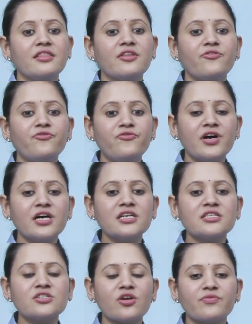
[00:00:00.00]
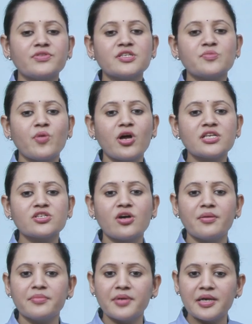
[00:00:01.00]
the first of the smallest
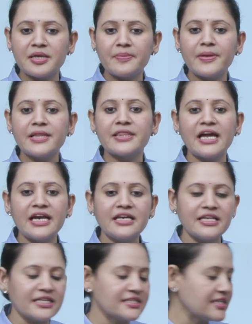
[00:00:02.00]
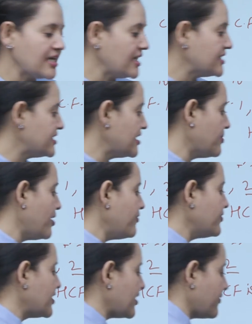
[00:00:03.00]
common multiple, that is the LCM
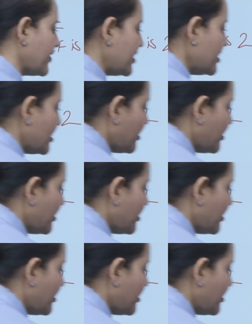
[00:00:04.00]
of given